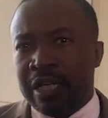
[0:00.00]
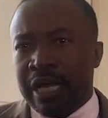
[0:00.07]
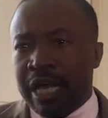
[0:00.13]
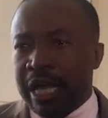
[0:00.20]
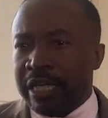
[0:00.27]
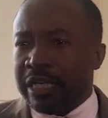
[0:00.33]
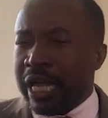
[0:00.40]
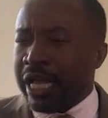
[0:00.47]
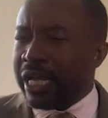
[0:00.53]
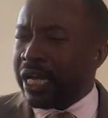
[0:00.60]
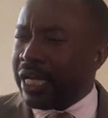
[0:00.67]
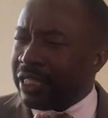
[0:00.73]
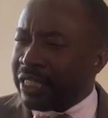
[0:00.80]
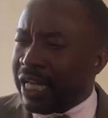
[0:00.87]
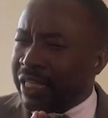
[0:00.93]
I
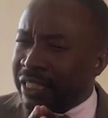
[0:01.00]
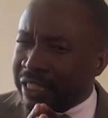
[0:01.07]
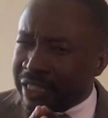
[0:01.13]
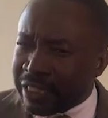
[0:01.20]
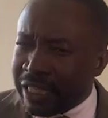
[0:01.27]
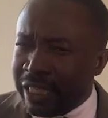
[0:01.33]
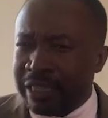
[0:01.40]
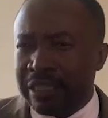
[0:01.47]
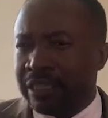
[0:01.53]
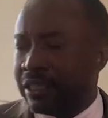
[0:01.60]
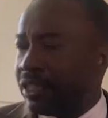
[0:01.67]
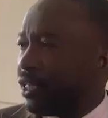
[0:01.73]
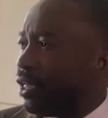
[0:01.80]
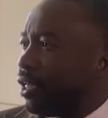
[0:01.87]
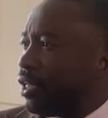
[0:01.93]
can't understand
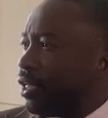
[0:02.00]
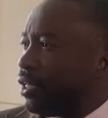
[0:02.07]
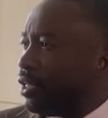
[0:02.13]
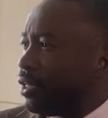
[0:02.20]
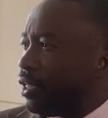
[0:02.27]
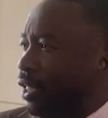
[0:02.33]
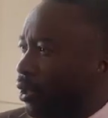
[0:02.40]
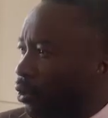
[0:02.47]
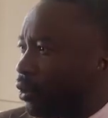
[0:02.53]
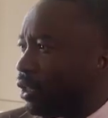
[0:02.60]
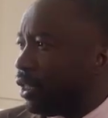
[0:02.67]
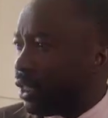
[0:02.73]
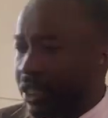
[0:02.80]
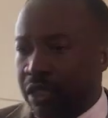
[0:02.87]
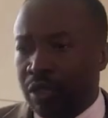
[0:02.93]
the
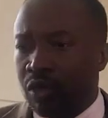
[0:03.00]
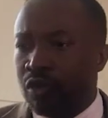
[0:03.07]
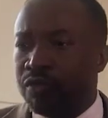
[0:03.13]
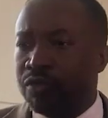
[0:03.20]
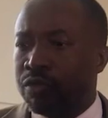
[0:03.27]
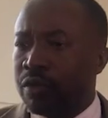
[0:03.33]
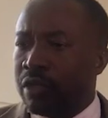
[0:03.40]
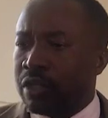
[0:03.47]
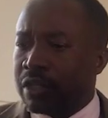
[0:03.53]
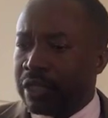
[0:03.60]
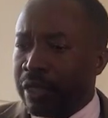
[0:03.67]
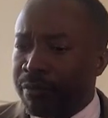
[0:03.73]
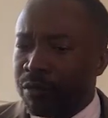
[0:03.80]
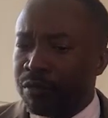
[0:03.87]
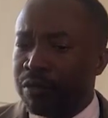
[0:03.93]
logic of
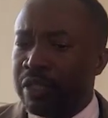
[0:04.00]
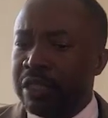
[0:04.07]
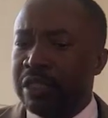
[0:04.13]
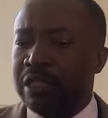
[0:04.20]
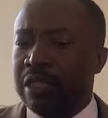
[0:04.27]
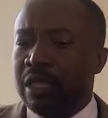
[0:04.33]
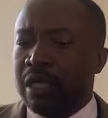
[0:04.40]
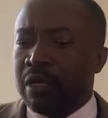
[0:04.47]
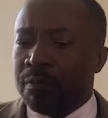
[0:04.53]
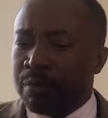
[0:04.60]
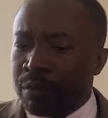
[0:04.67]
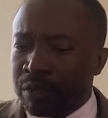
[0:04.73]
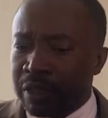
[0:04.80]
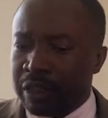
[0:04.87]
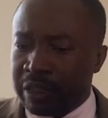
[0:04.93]
some of these
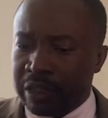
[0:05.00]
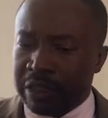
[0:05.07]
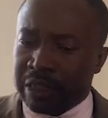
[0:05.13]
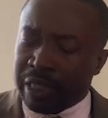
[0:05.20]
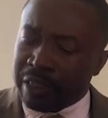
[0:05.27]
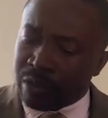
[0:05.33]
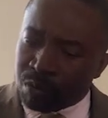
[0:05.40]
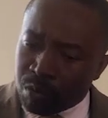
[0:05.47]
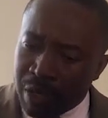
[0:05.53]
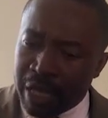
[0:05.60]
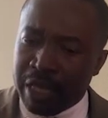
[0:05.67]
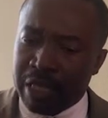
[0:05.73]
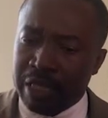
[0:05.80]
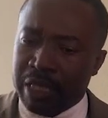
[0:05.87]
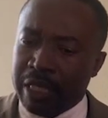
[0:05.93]
processes. That's why
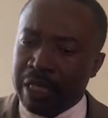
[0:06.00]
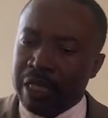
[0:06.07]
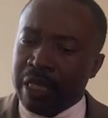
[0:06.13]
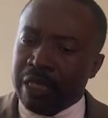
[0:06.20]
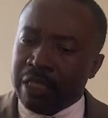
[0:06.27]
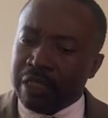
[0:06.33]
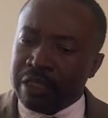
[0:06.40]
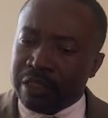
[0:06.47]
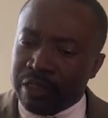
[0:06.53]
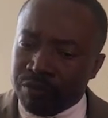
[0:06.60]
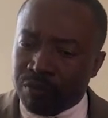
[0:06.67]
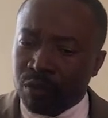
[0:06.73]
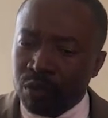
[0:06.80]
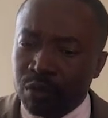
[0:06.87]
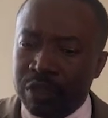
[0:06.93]
there is
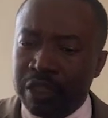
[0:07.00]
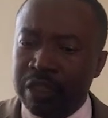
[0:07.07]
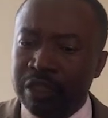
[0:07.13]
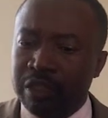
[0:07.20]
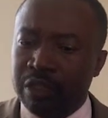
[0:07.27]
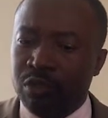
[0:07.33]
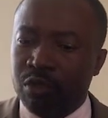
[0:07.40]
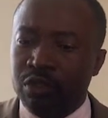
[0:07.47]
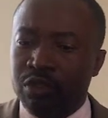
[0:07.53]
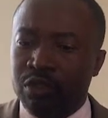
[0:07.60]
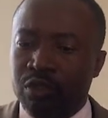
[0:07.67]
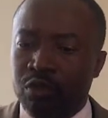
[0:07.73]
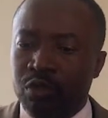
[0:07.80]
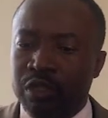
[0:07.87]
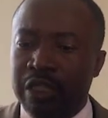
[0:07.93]
devolution in the
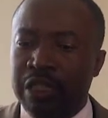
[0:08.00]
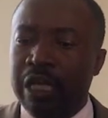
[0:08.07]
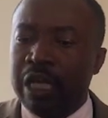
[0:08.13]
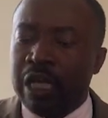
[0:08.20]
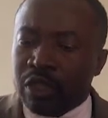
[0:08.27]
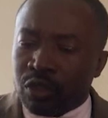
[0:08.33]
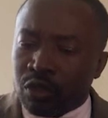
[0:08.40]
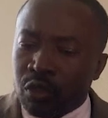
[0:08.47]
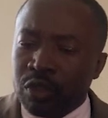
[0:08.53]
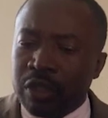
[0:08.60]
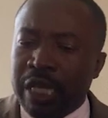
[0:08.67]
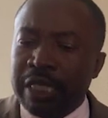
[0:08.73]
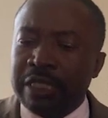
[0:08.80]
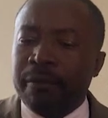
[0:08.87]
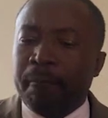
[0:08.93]
constitution, so
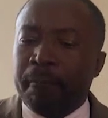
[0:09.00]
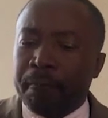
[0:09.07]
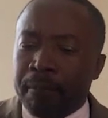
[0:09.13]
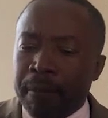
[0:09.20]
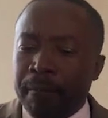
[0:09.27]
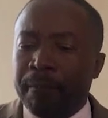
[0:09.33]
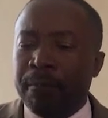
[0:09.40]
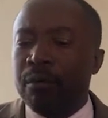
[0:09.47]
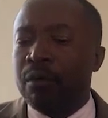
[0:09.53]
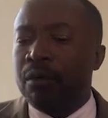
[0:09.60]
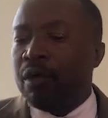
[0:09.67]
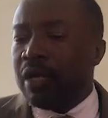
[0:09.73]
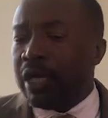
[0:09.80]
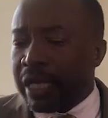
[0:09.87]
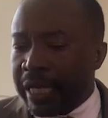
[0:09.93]
that people
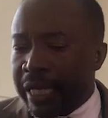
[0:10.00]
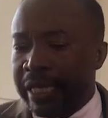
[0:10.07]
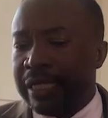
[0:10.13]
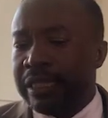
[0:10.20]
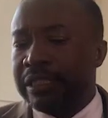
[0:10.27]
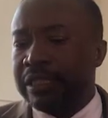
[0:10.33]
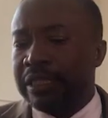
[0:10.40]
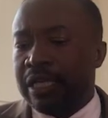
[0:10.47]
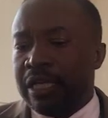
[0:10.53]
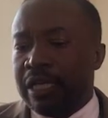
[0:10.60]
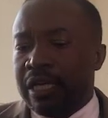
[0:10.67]
can